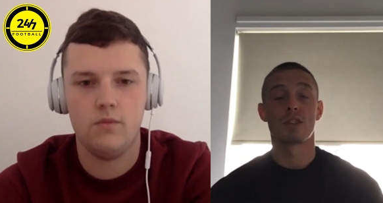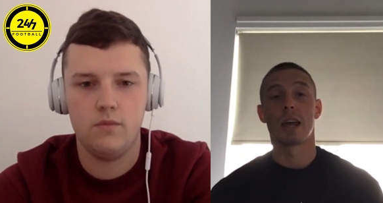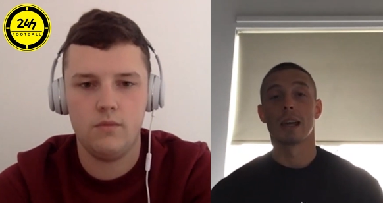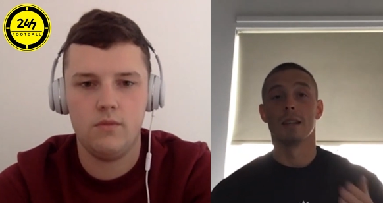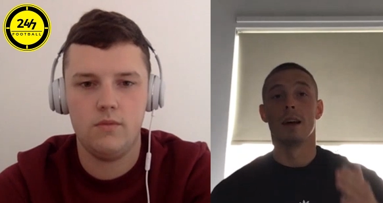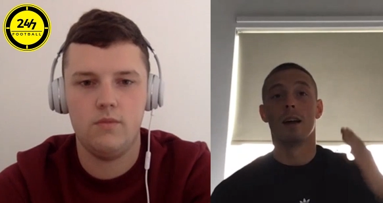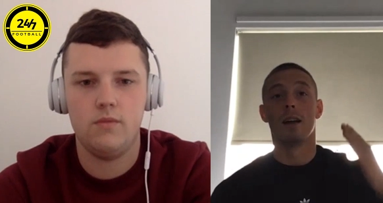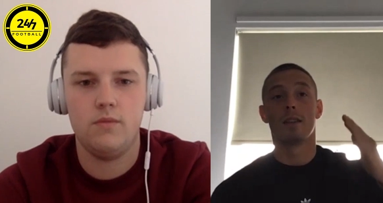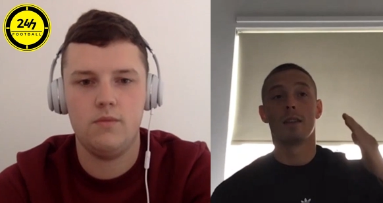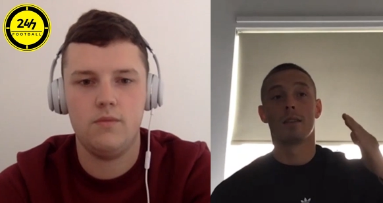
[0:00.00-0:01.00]
Speaker 1: saying
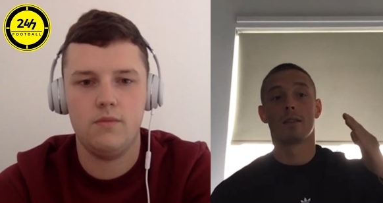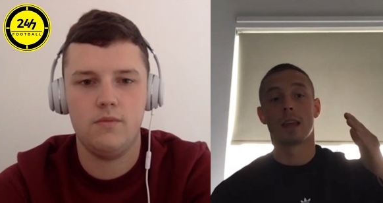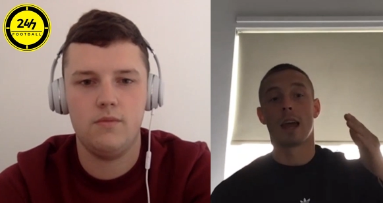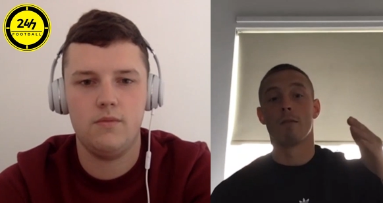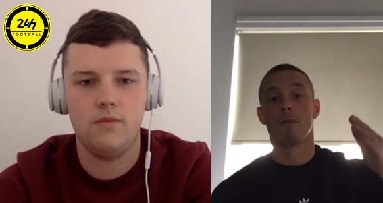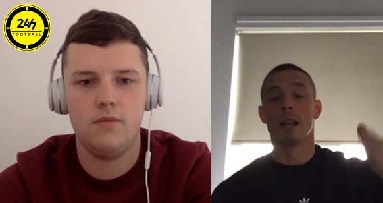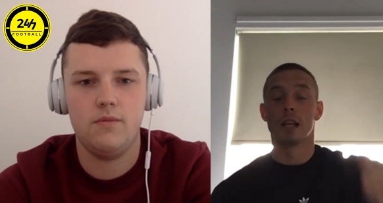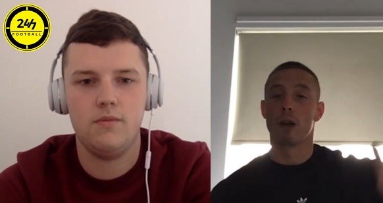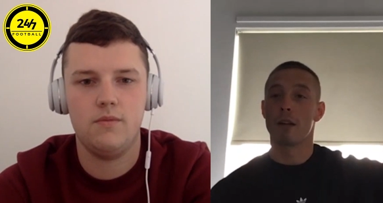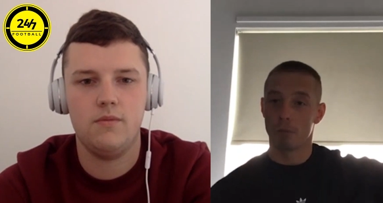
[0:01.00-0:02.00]
that they're
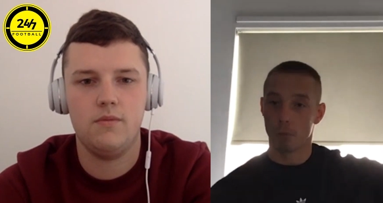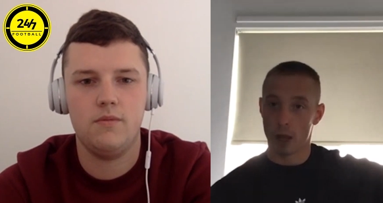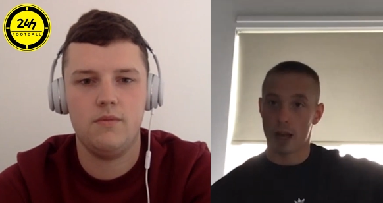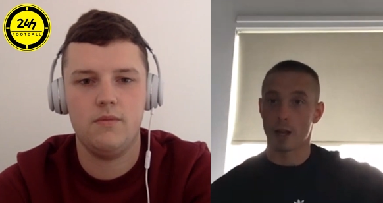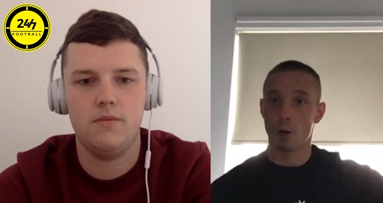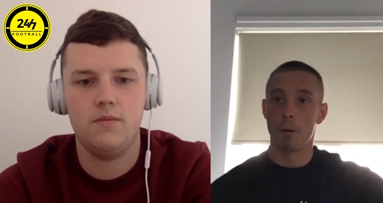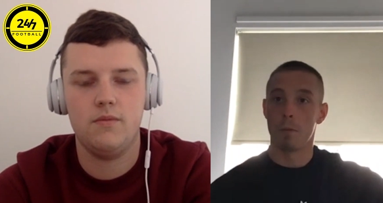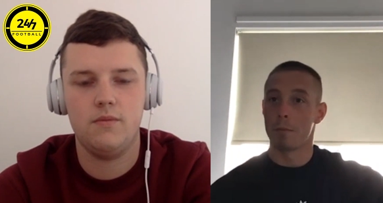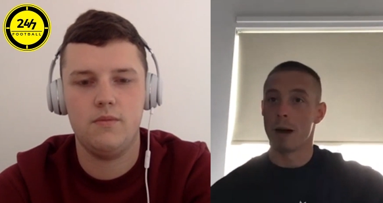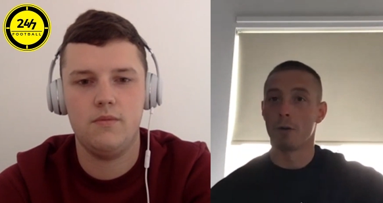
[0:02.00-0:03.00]
really grateful that I
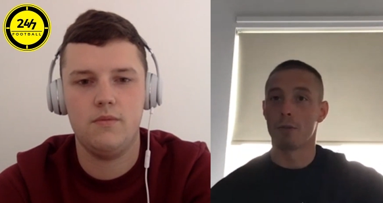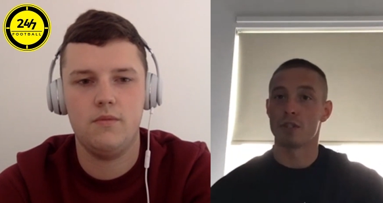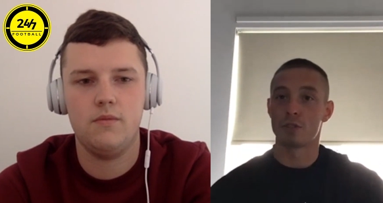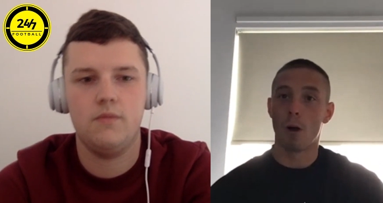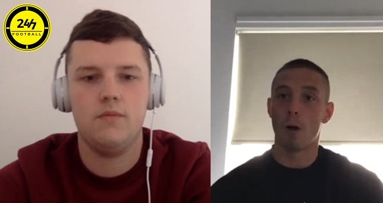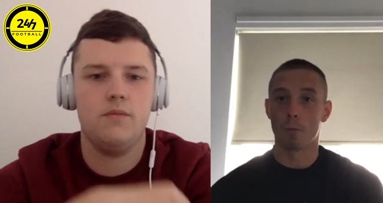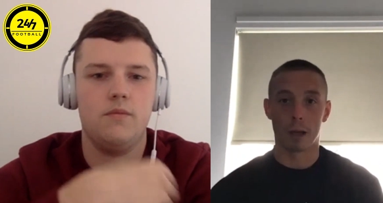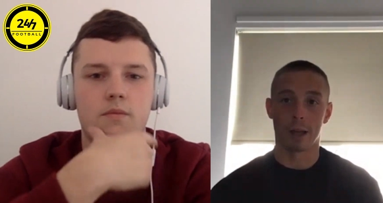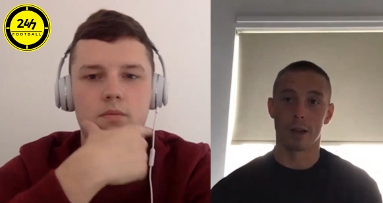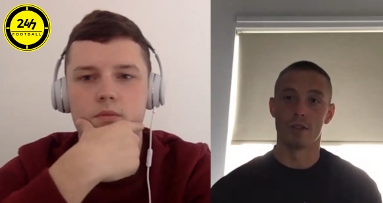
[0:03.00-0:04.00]
opened my mouth and
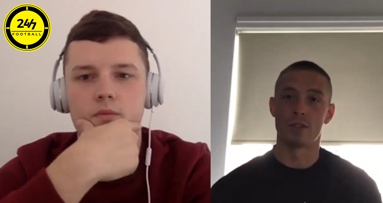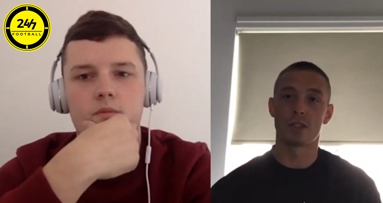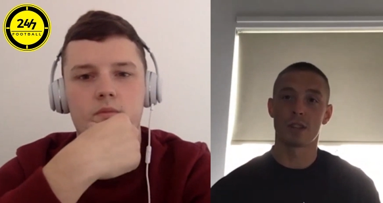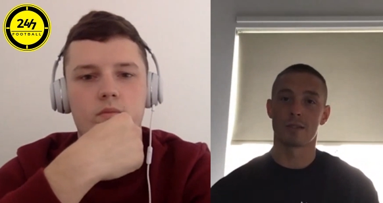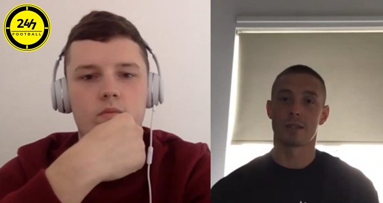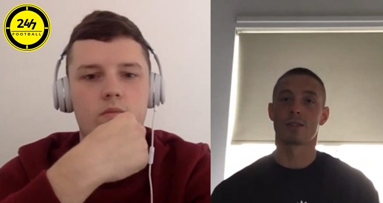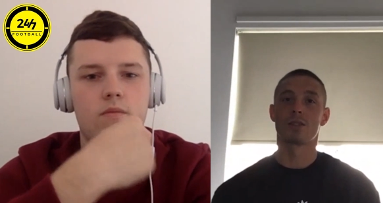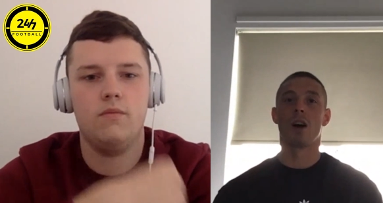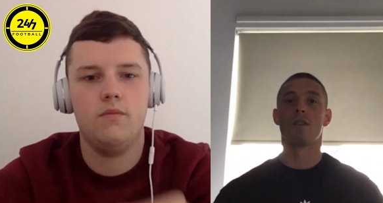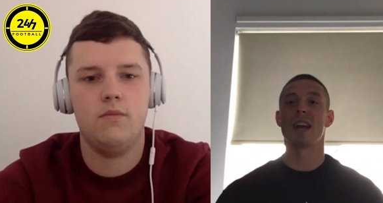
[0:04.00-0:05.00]
spoke, because there's
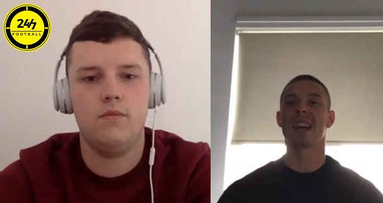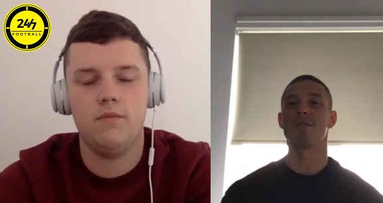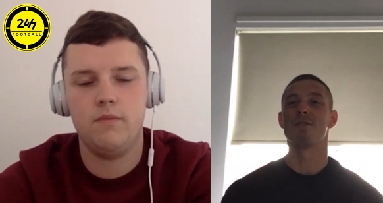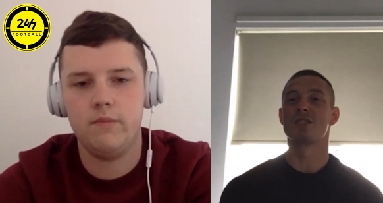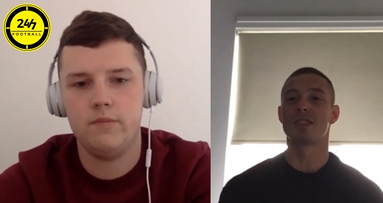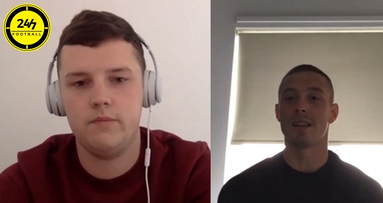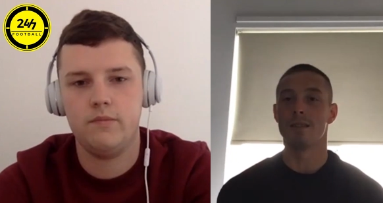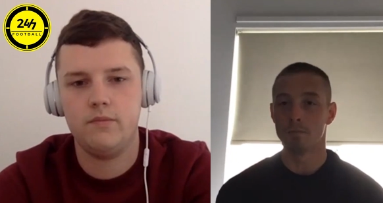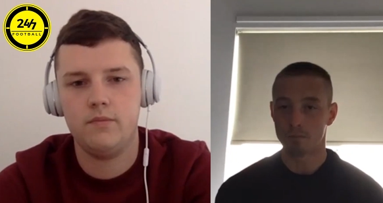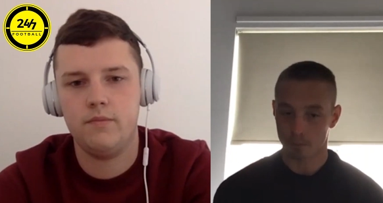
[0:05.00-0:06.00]
a sort of negative
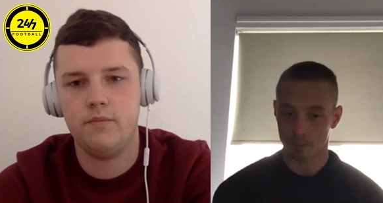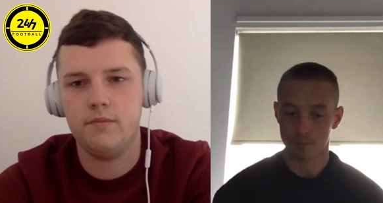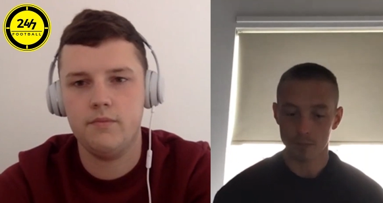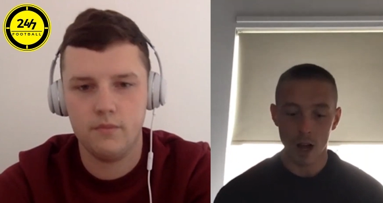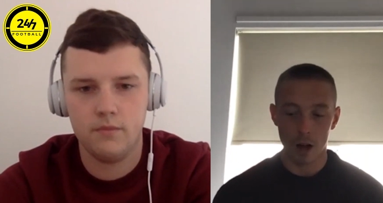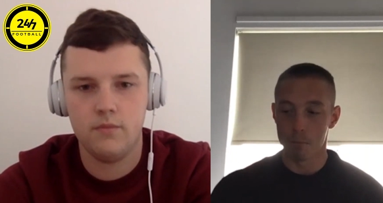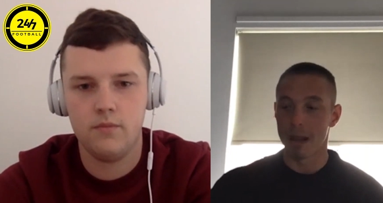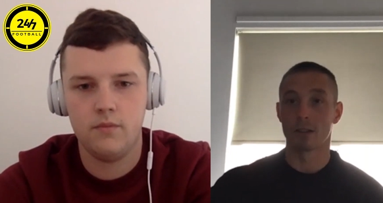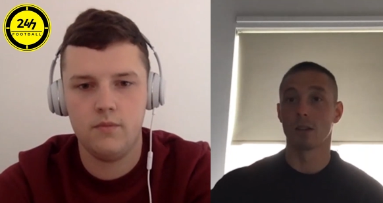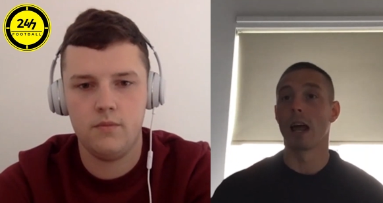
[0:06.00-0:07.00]
stint on
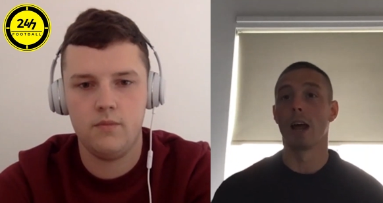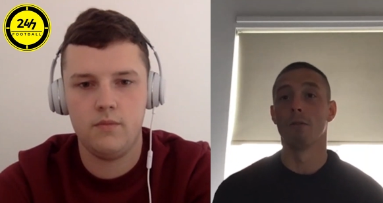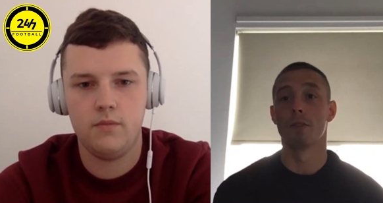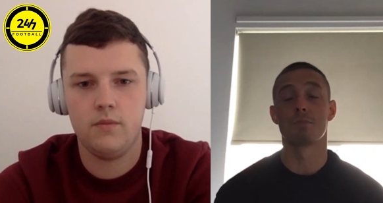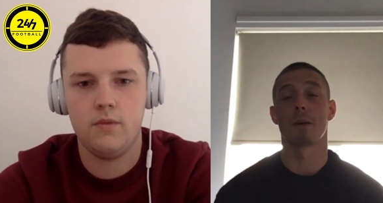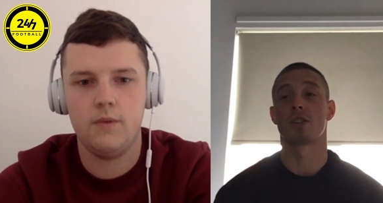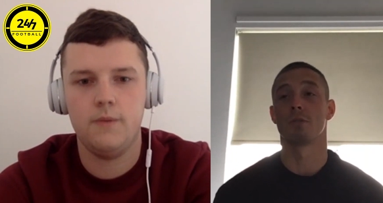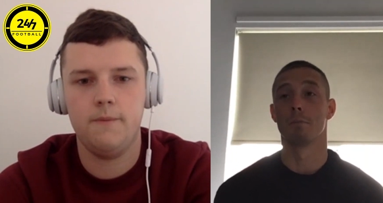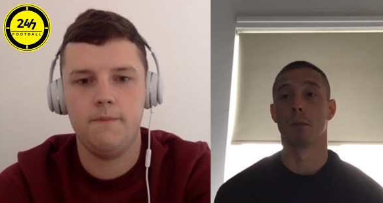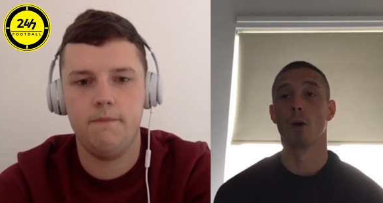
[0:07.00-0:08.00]
mental health, and
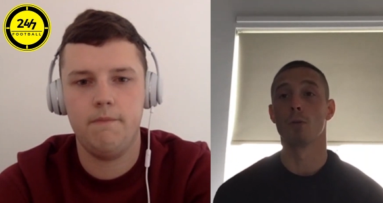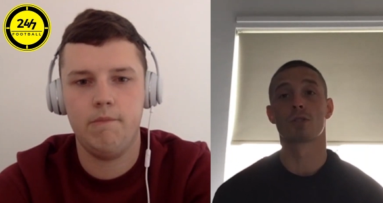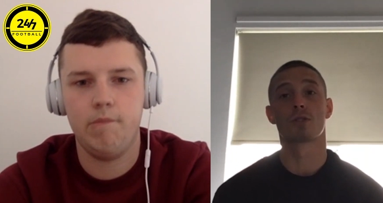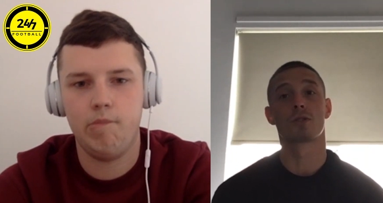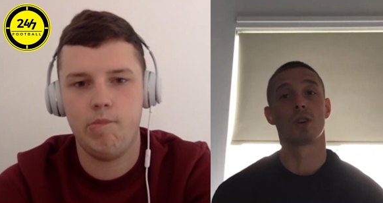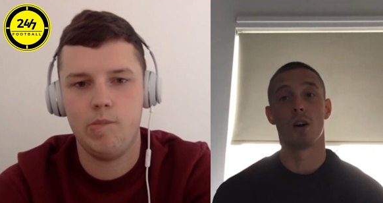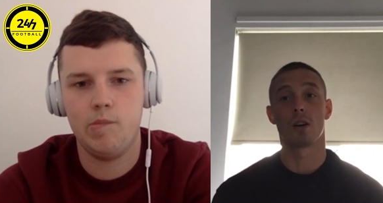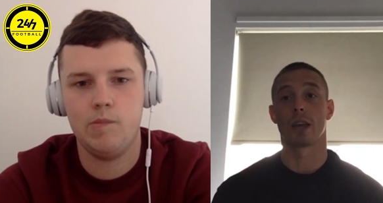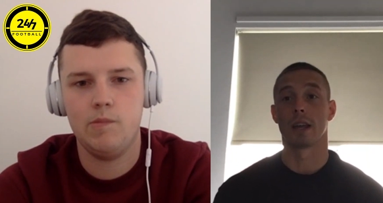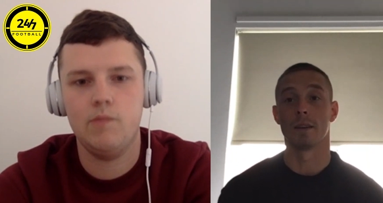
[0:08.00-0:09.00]
especially with blokes
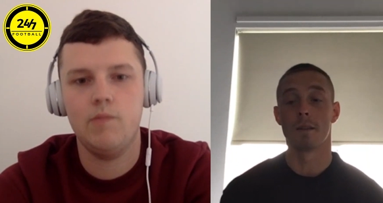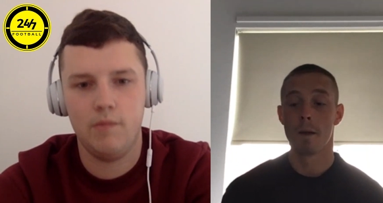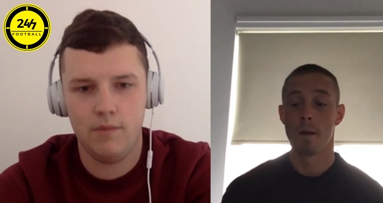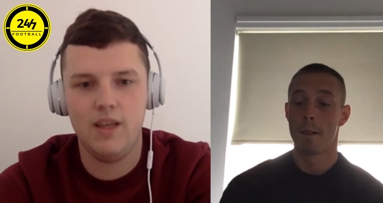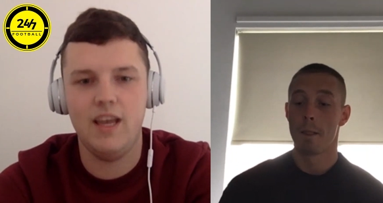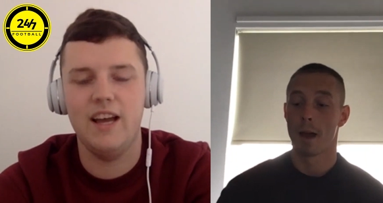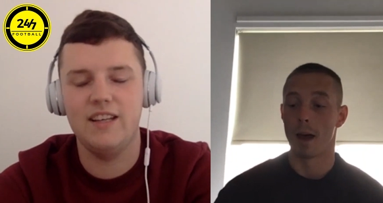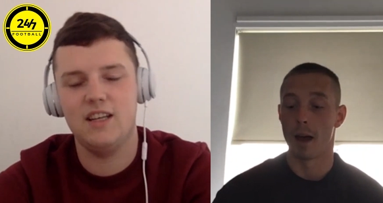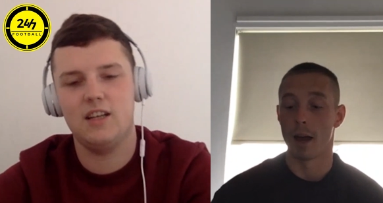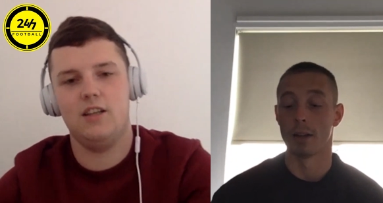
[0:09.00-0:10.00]
talking.
Speaker 2: Yeah,
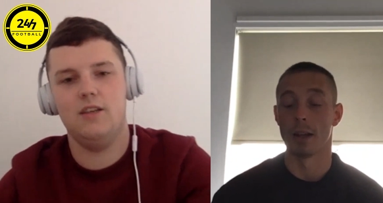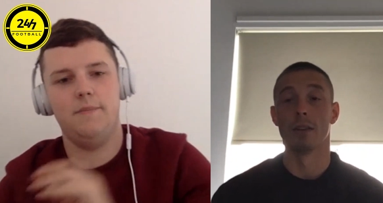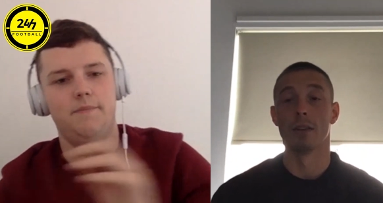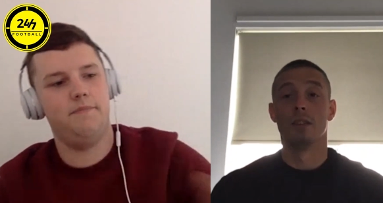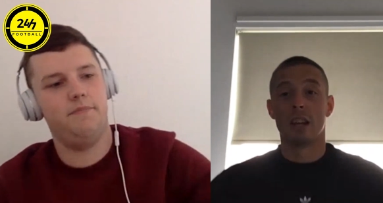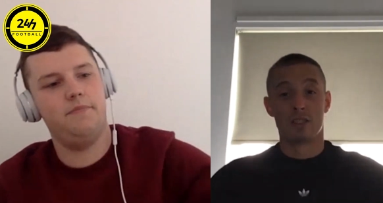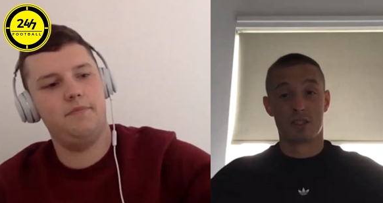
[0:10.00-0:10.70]
exactly.
Speaker 1: And